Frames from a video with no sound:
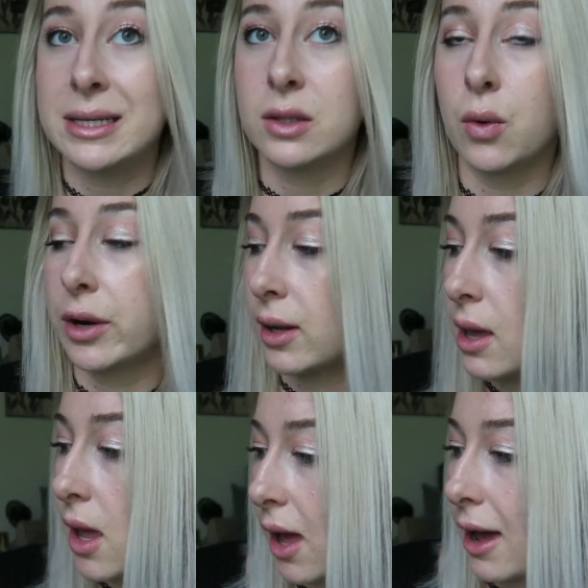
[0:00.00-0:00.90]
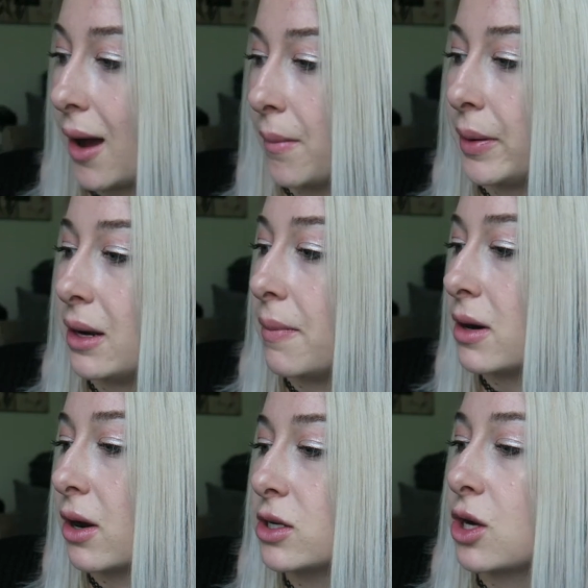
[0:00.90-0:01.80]
yes lord. Peanut
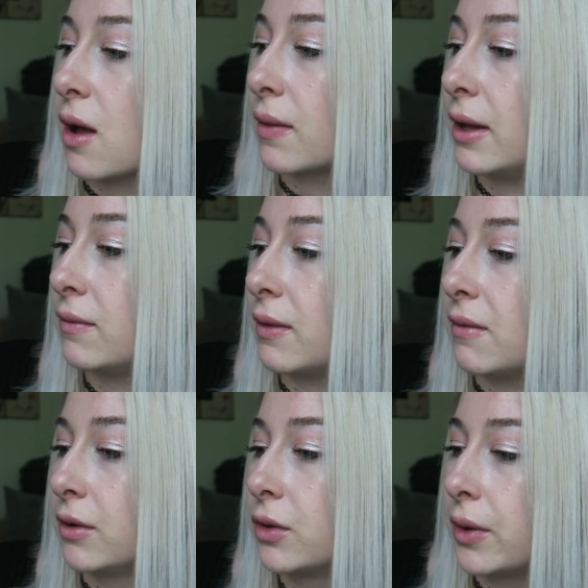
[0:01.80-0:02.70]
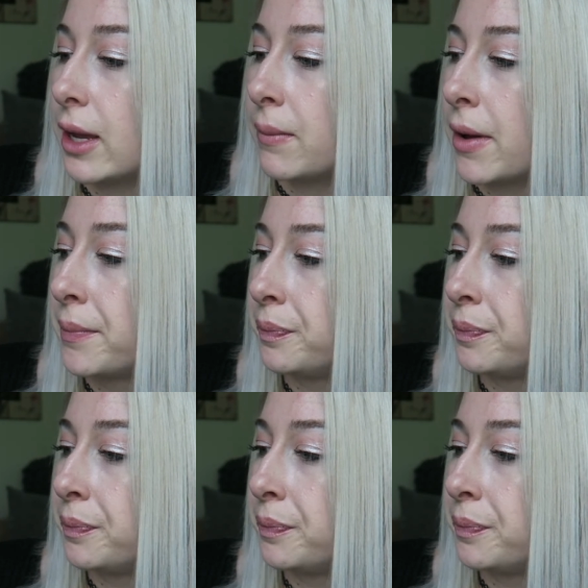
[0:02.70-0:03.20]
butter and chocolate flavored cream.